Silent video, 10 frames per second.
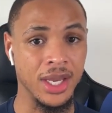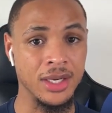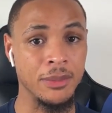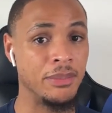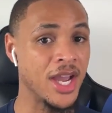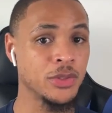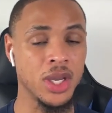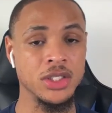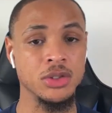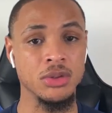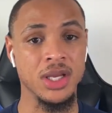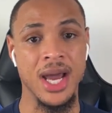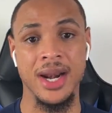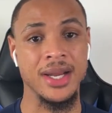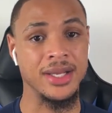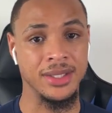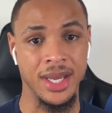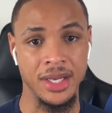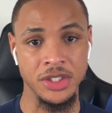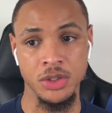and the best way to get out of that
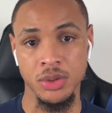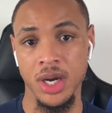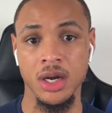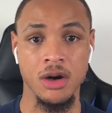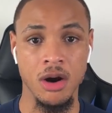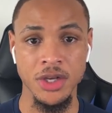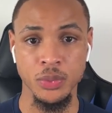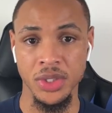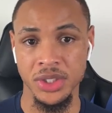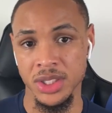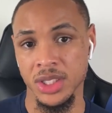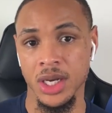debt is to cut costs, which is